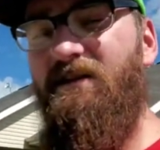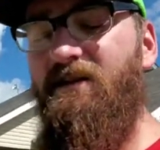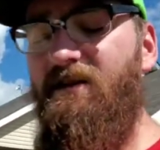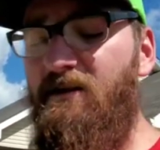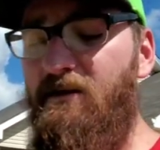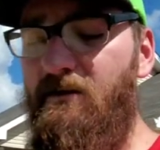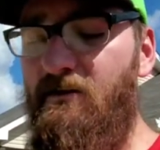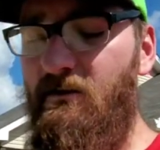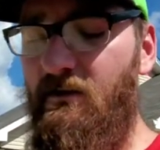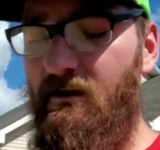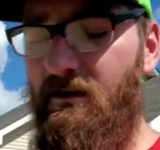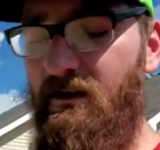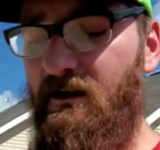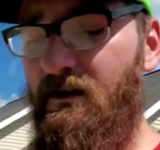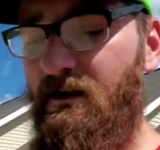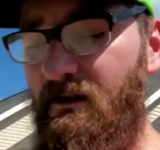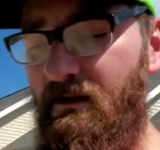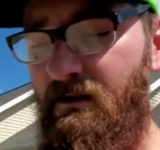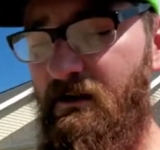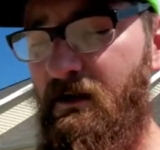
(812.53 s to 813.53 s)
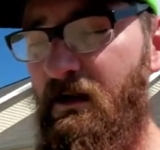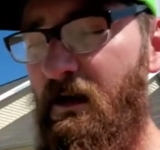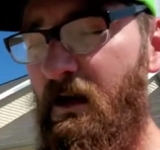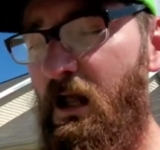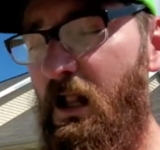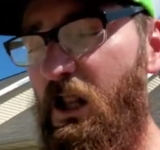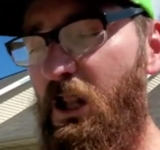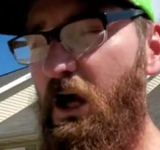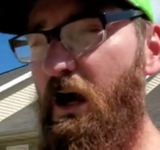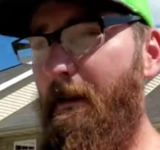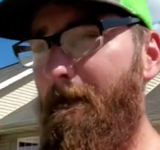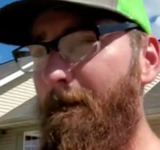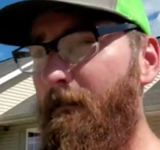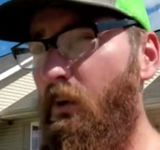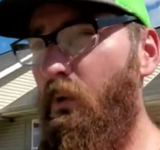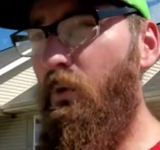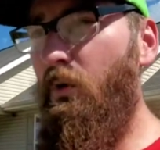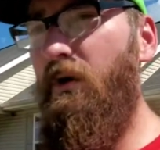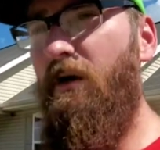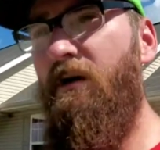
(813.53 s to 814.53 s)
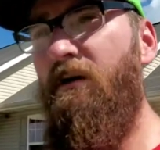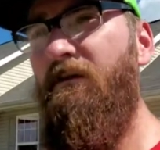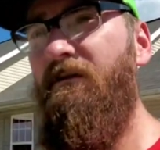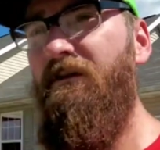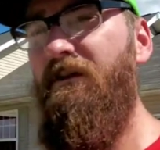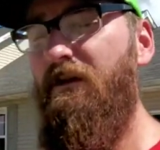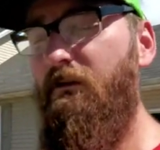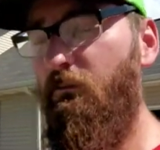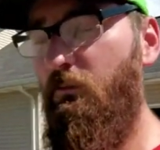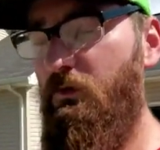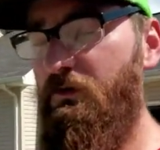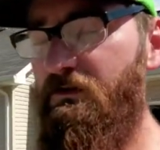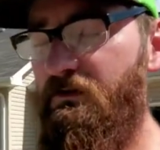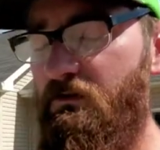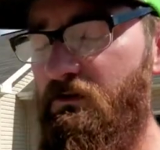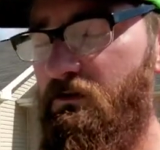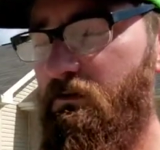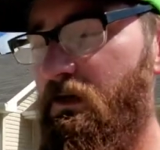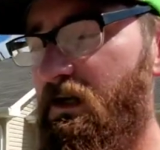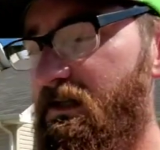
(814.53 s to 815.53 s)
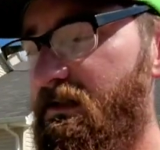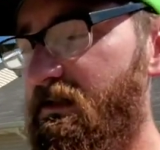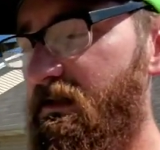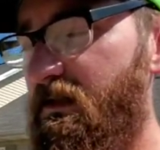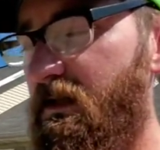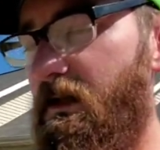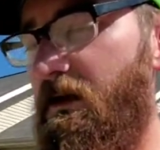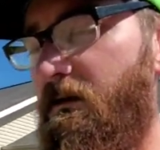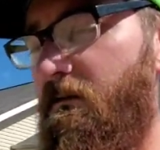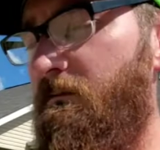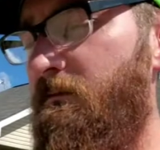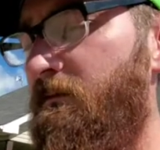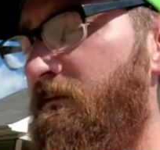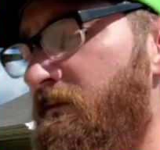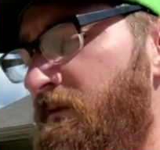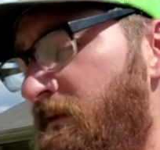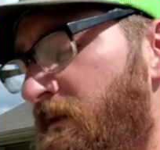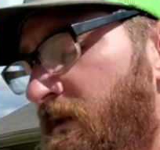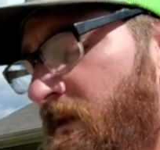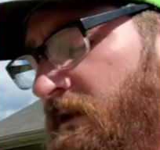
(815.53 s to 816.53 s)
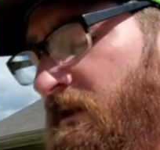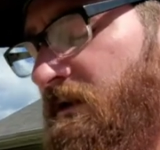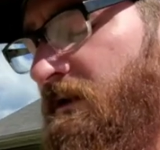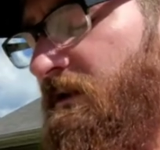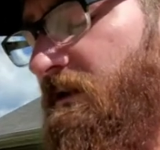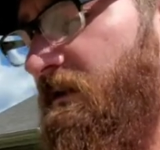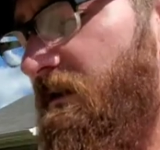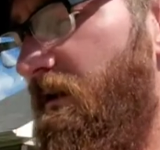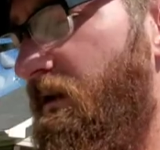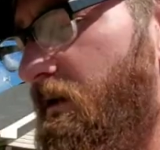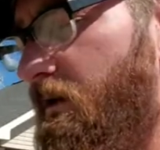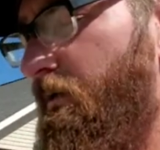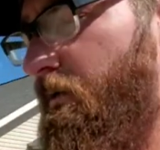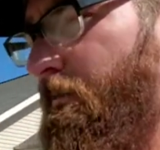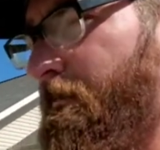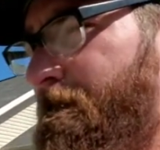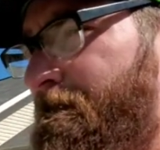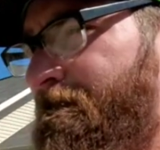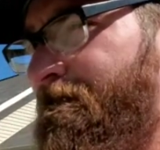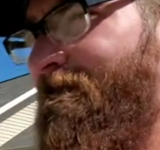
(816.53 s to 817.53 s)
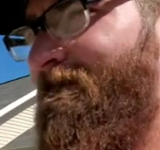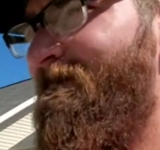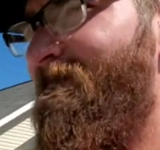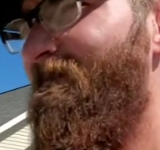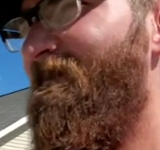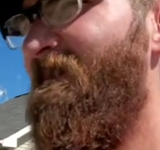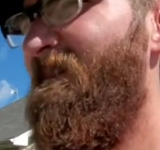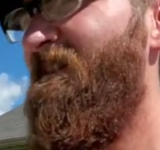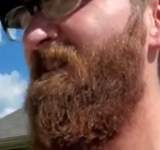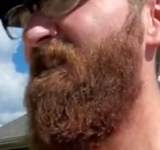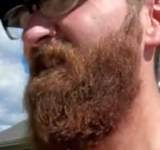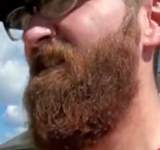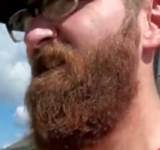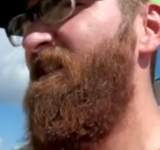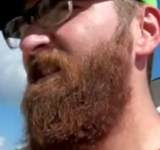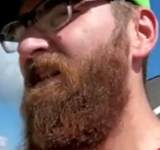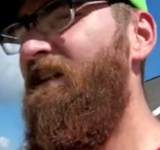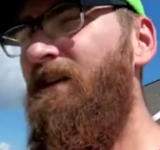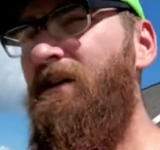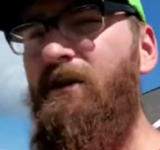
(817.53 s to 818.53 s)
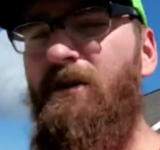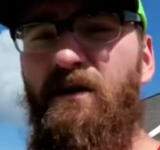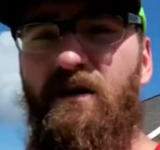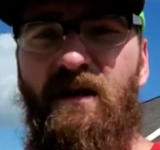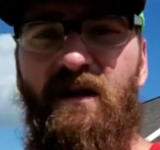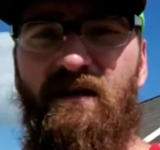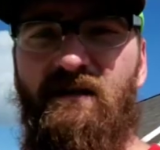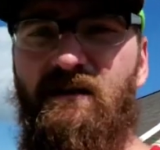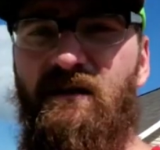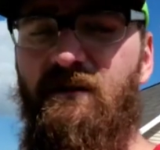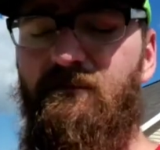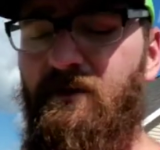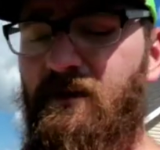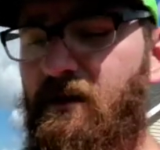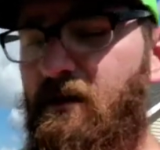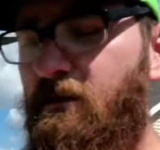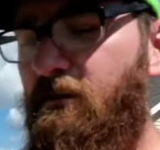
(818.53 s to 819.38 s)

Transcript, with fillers: next year uh, a lot more than once or twice a year. So you guys let